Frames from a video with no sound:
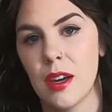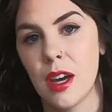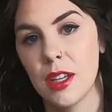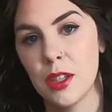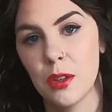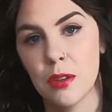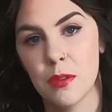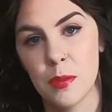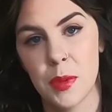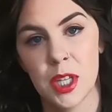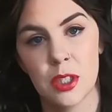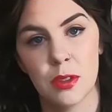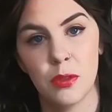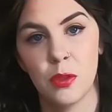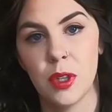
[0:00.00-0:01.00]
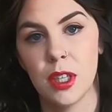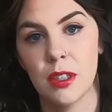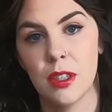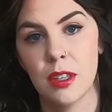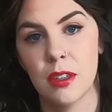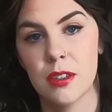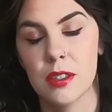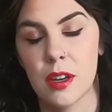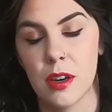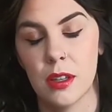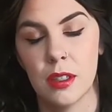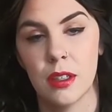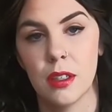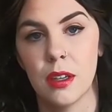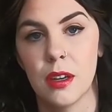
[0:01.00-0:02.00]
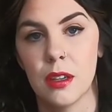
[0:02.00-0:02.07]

I do have a bunch of We Are Knitters cotton